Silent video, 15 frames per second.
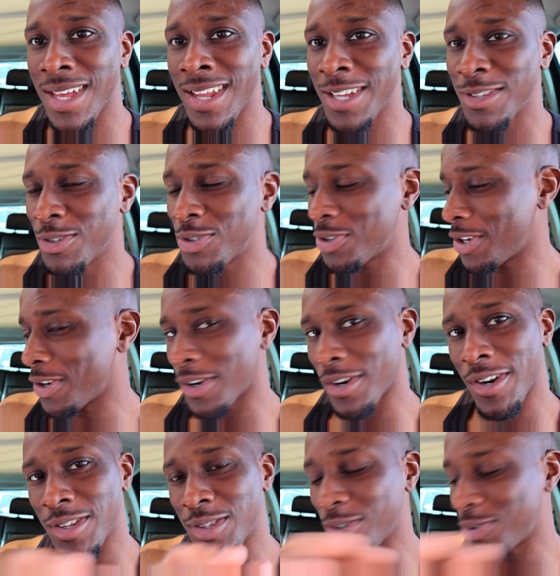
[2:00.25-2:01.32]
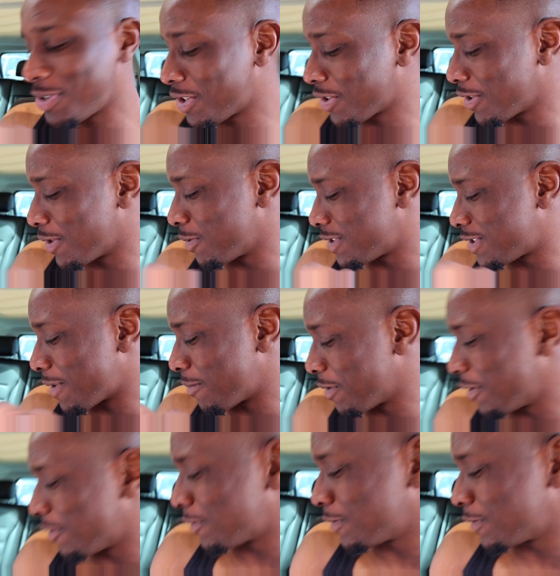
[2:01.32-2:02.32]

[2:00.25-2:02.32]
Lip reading: I like to treat her with some good